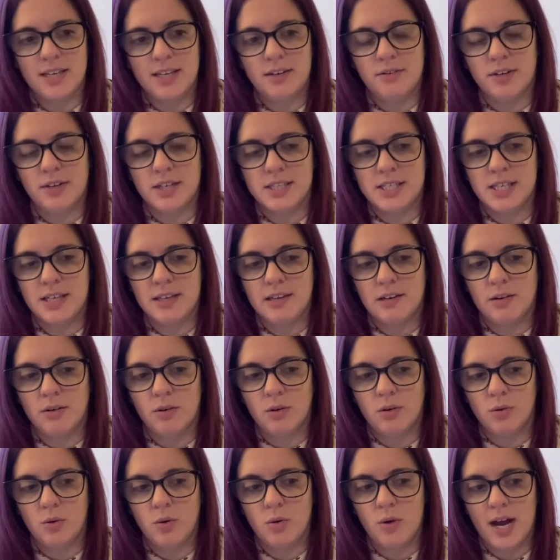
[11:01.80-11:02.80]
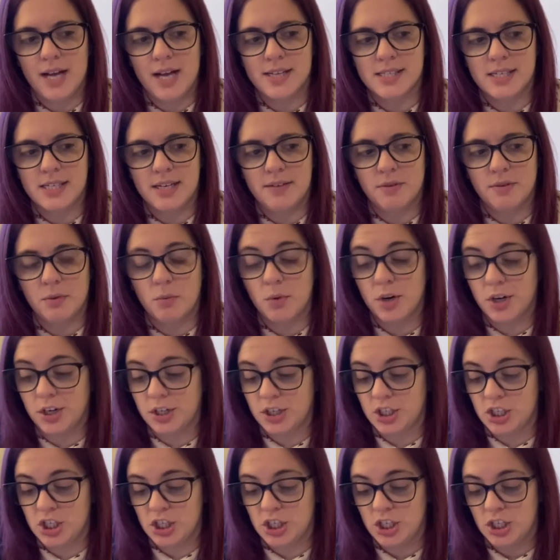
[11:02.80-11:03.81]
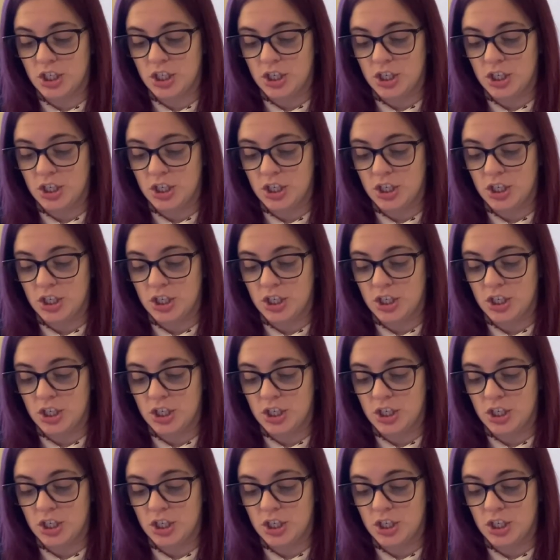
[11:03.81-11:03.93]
or 18-year-old who has never worked